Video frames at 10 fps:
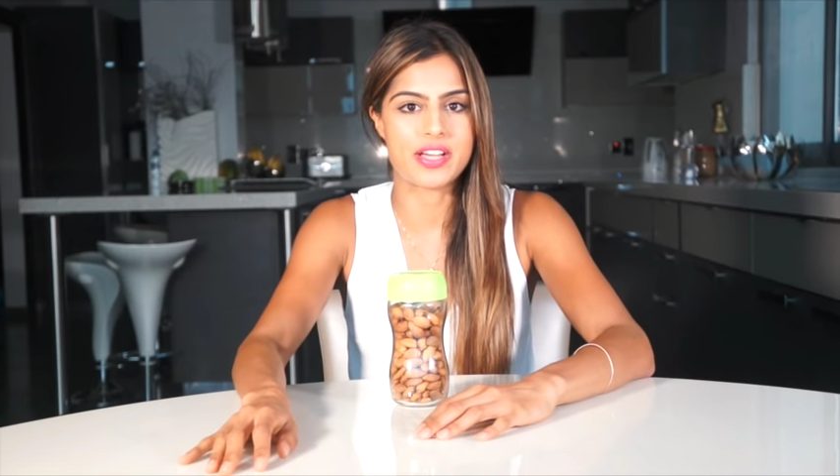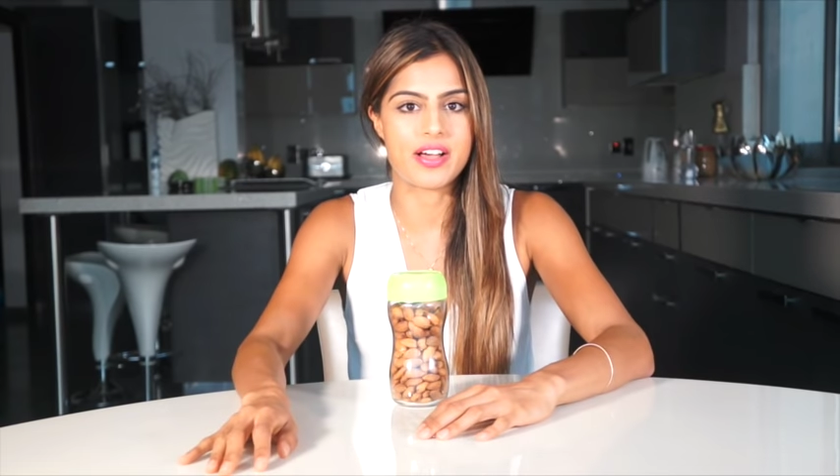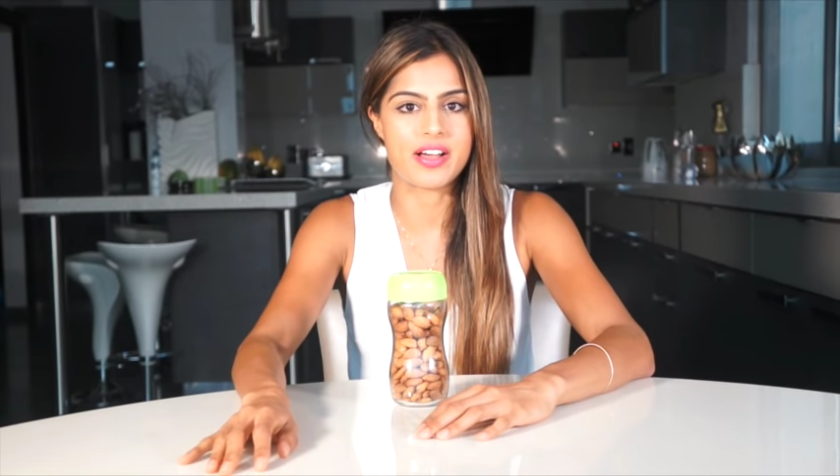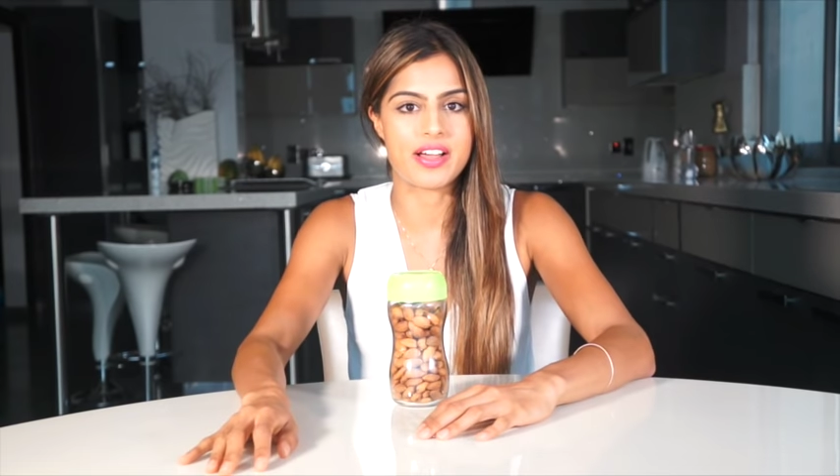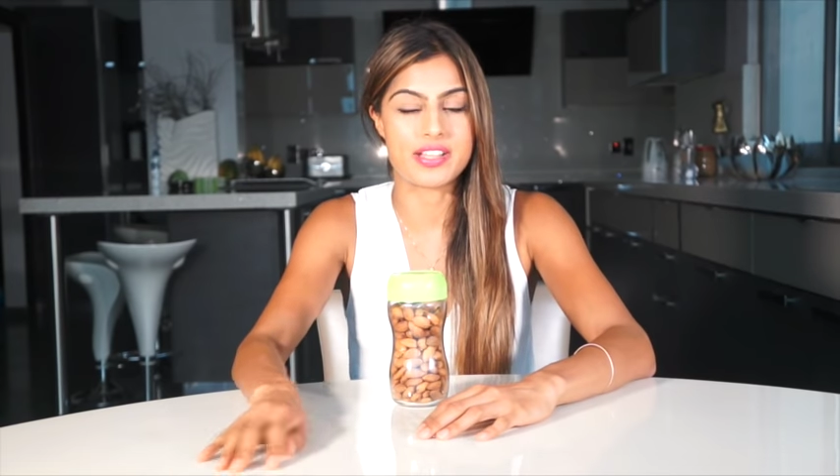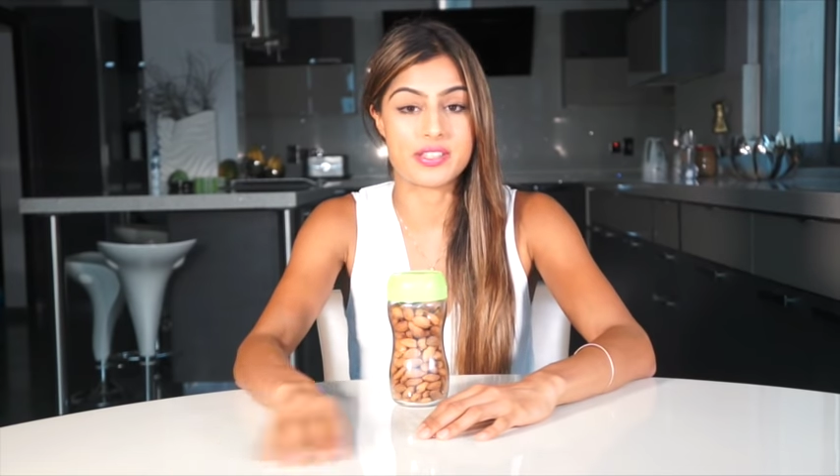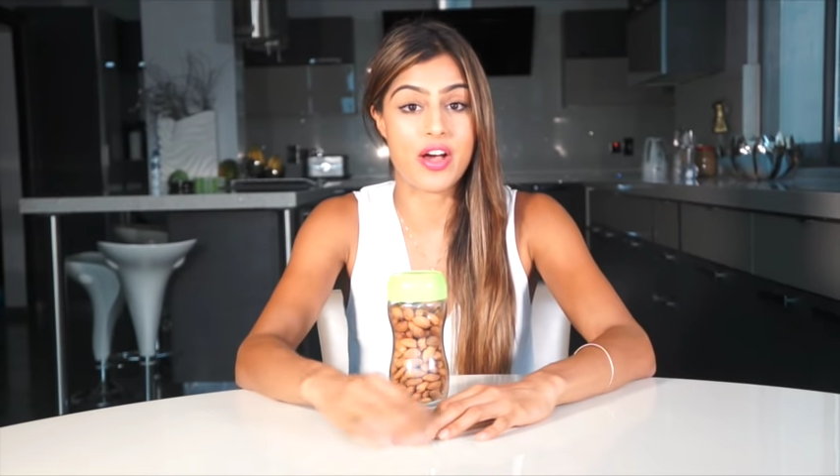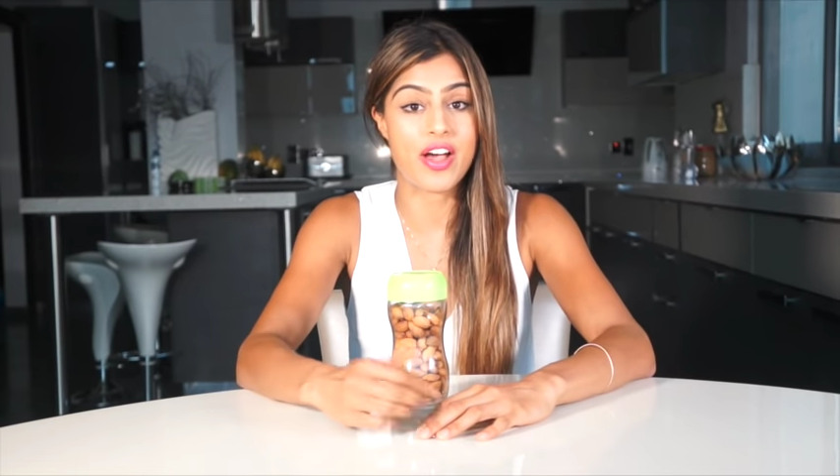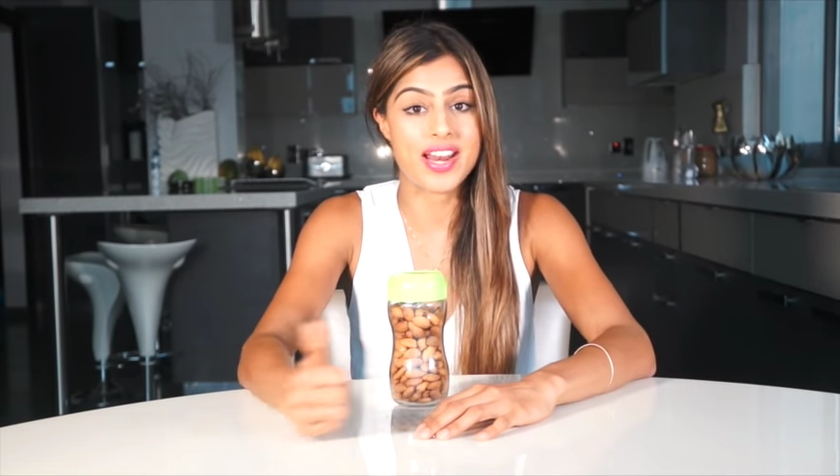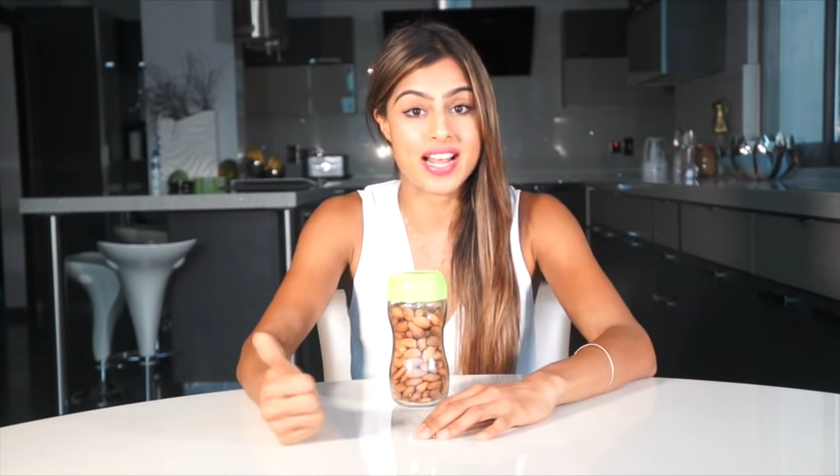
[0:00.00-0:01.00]
it's
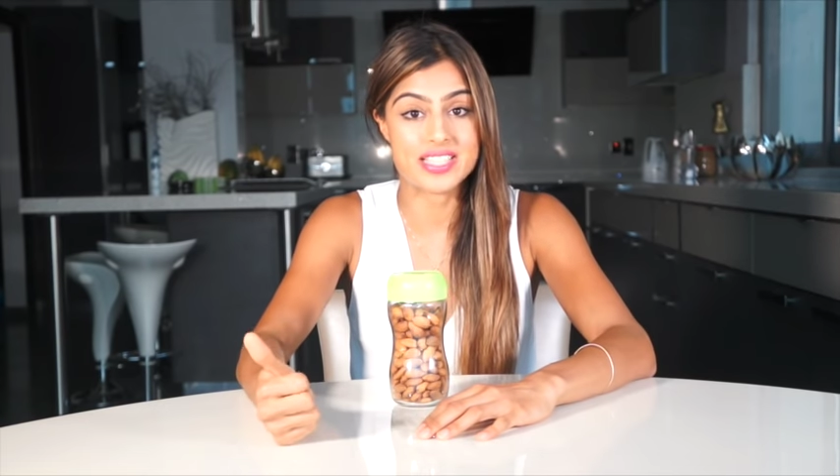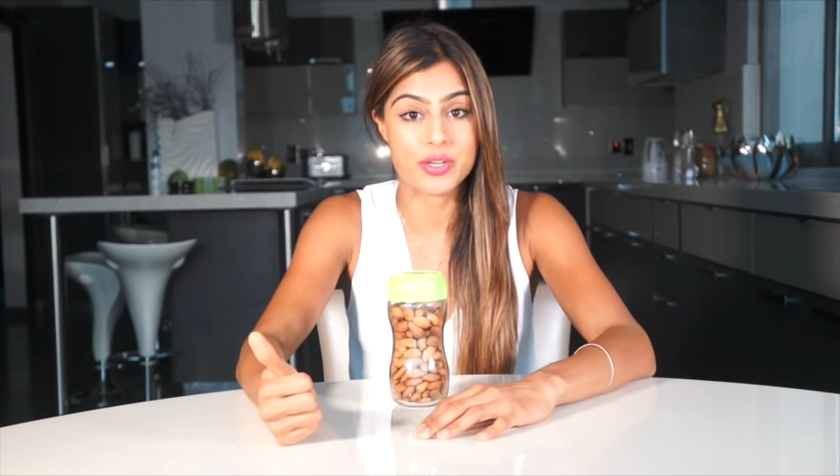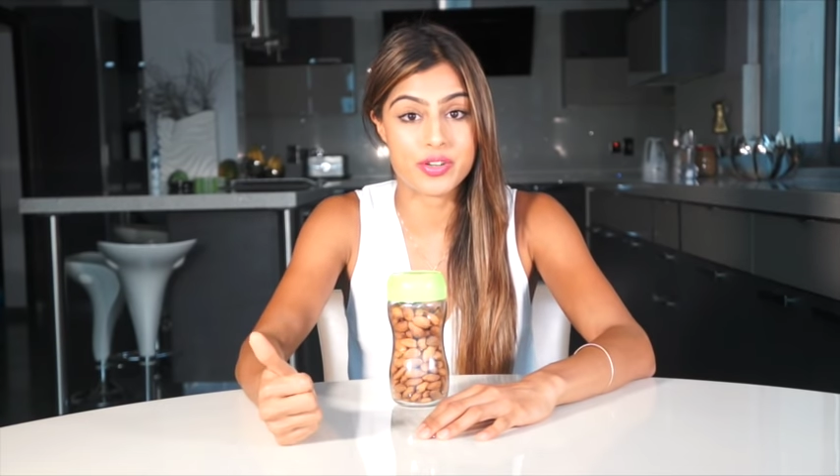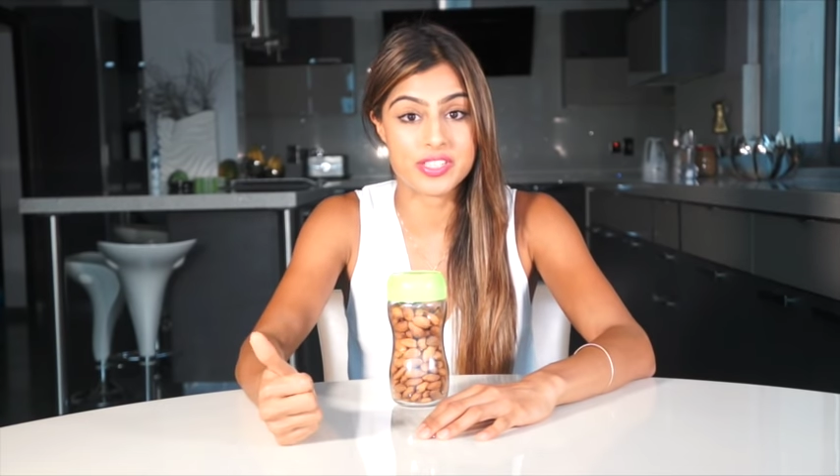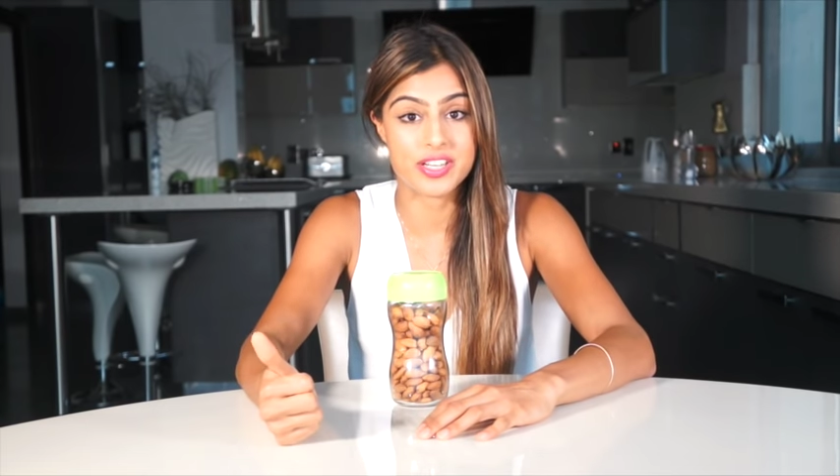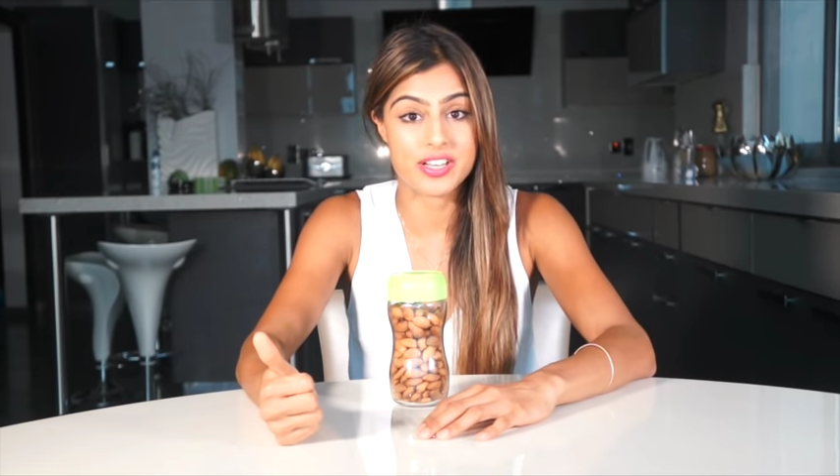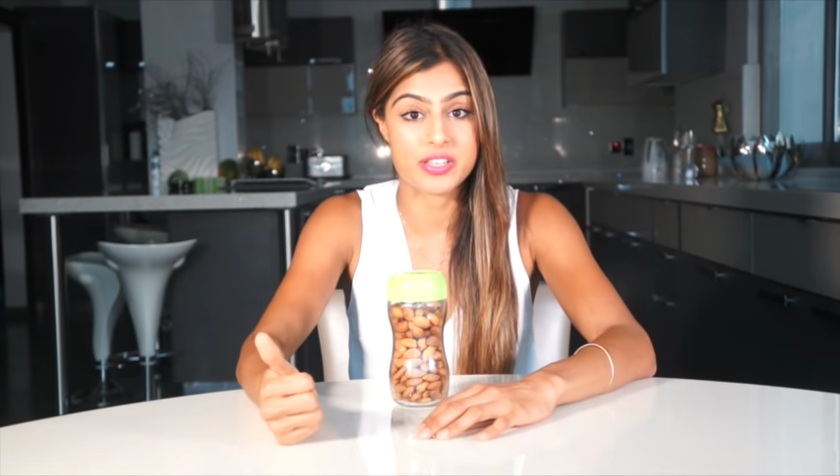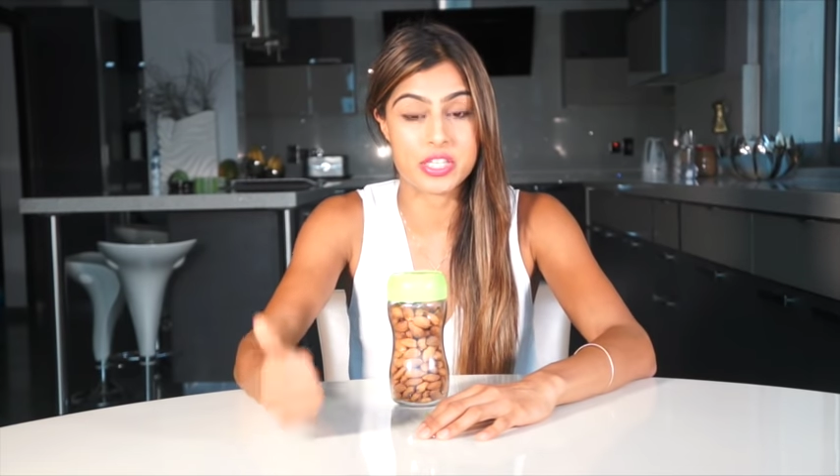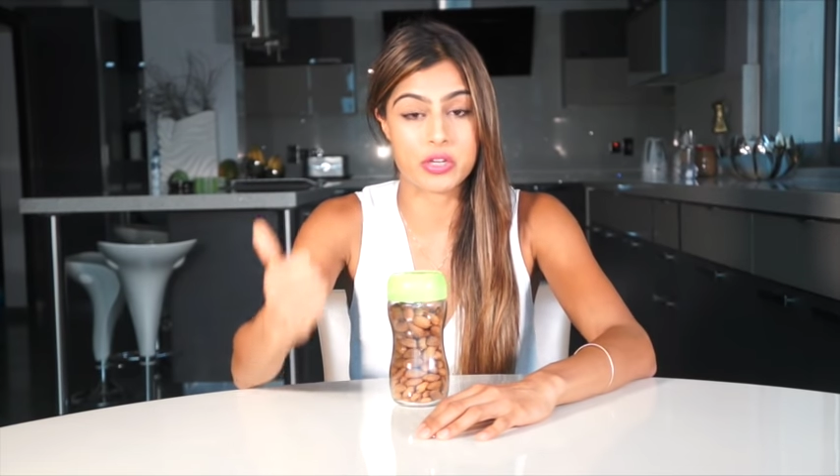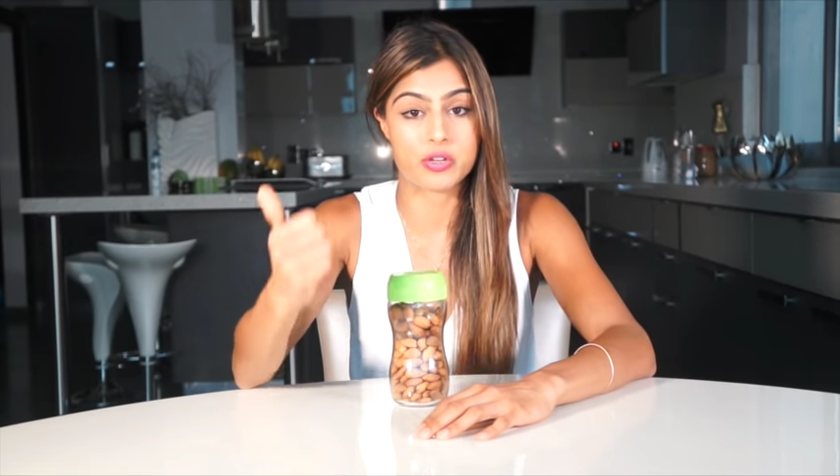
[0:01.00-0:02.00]
high in antioxidants,